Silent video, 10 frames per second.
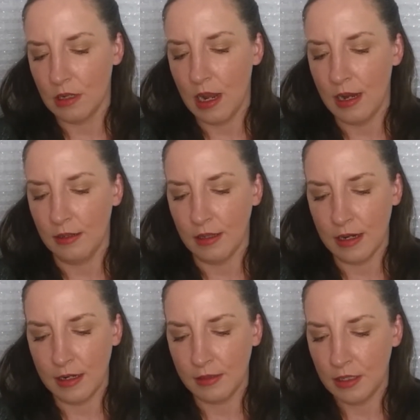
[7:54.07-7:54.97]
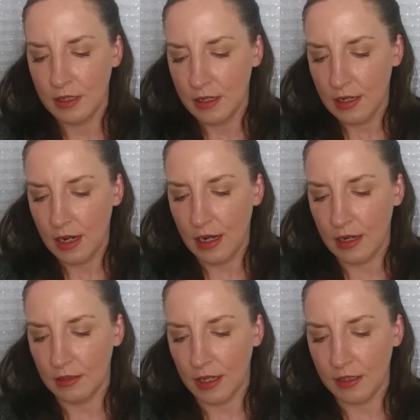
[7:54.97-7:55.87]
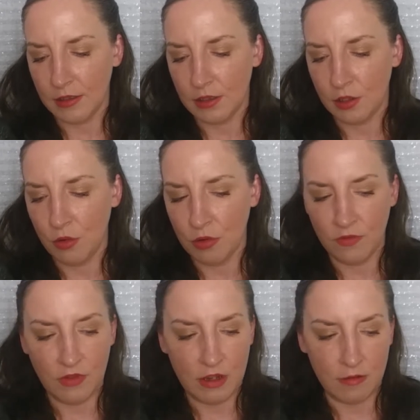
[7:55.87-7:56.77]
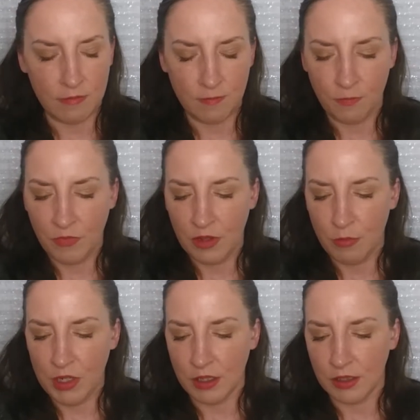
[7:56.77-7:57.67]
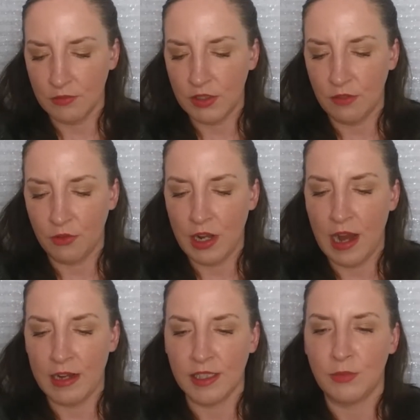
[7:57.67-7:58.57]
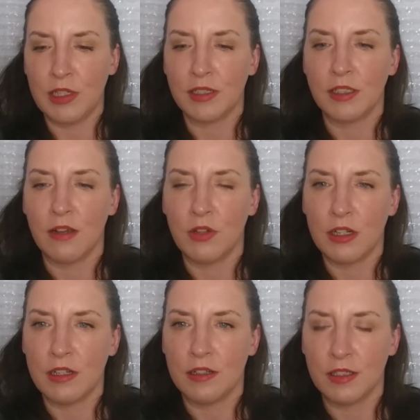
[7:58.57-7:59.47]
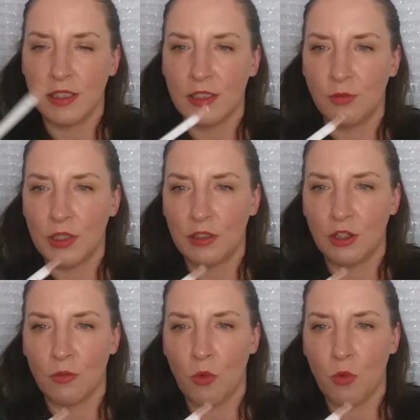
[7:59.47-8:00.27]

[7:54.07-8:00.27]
I liked. And I liked 2 of them because of different aspects of it. And this is what their